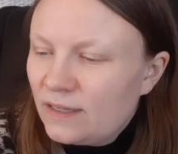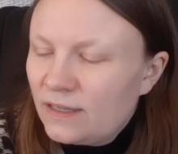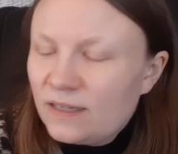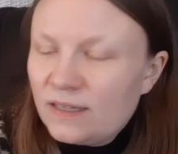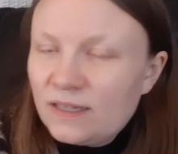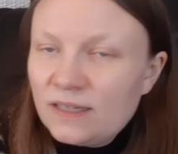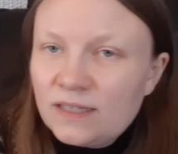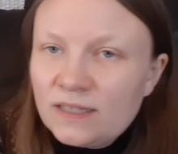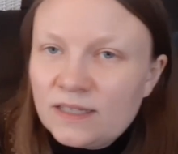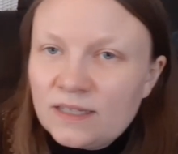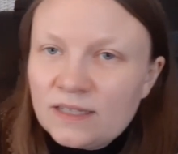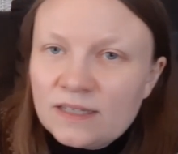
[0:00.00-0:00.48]

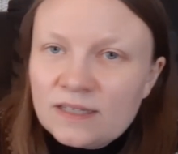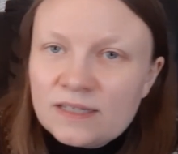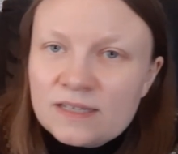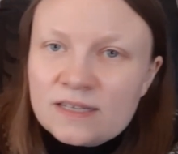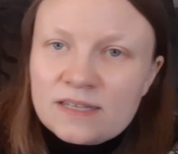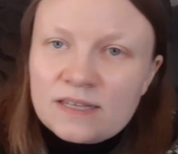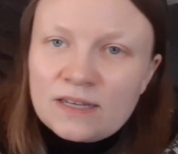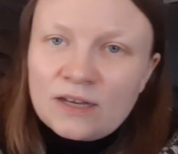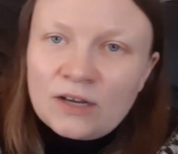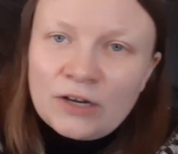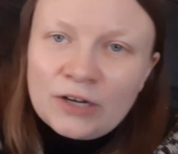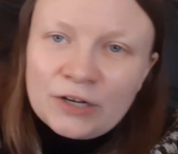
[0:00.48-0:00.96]
It
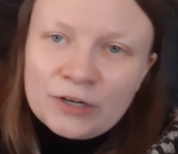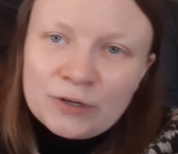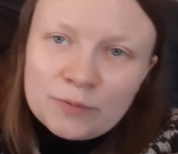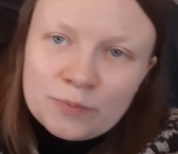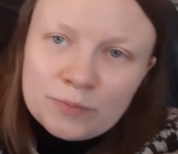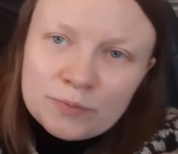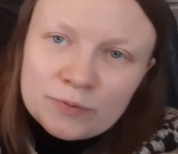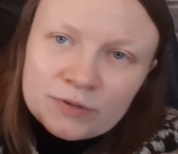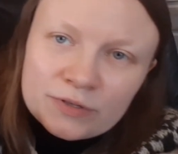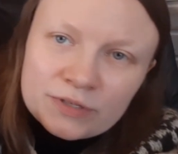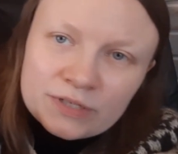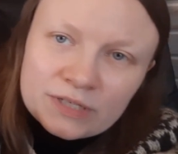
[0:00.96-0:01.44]
is
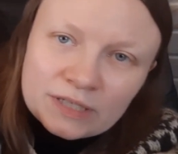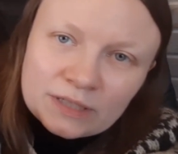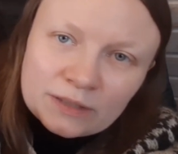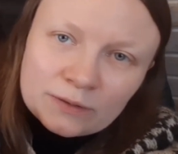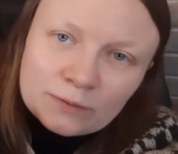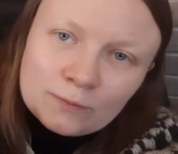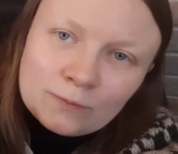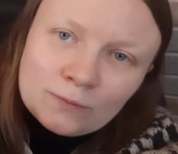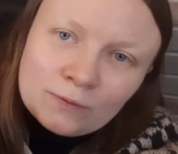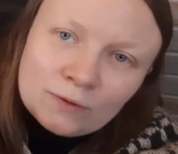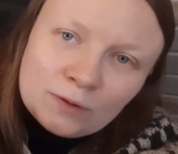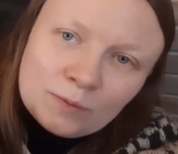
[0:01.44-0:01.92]

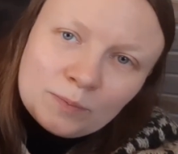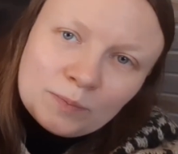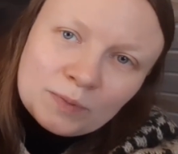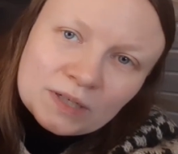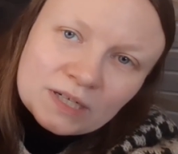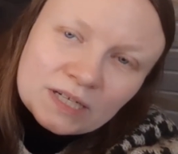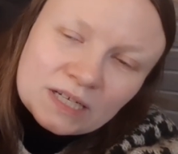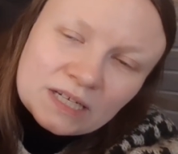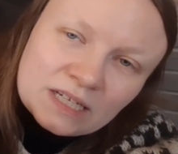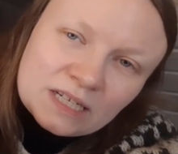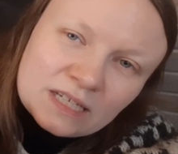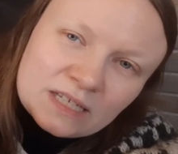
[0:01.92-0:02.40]
100% wool,
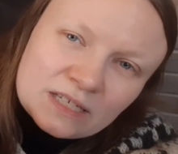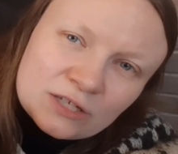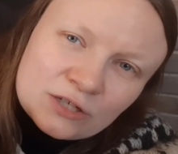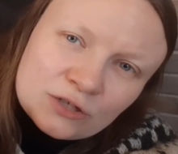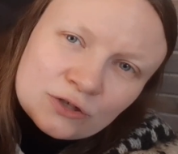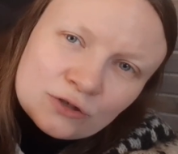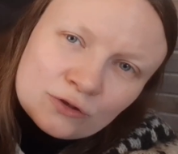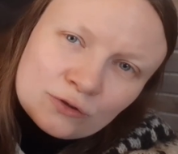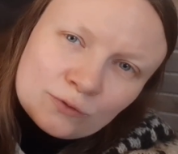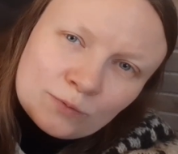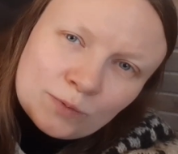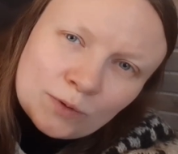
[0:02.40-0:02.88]
but it is
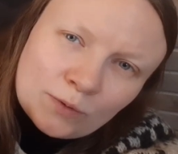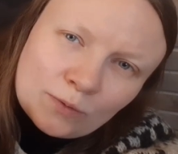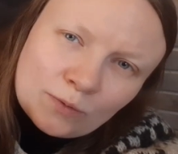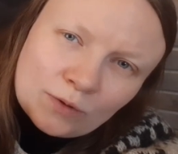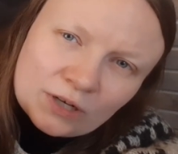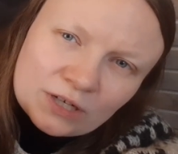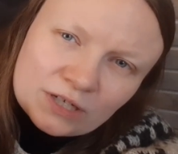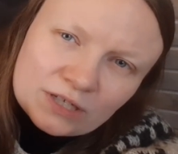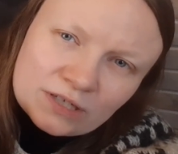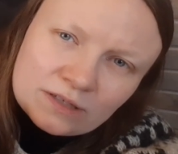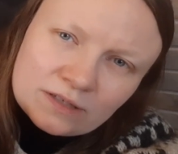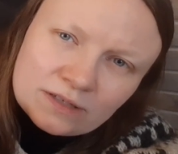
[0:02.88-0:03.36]

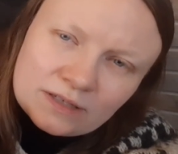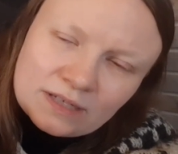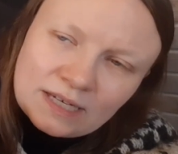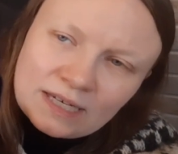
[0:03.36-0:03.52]
superwash.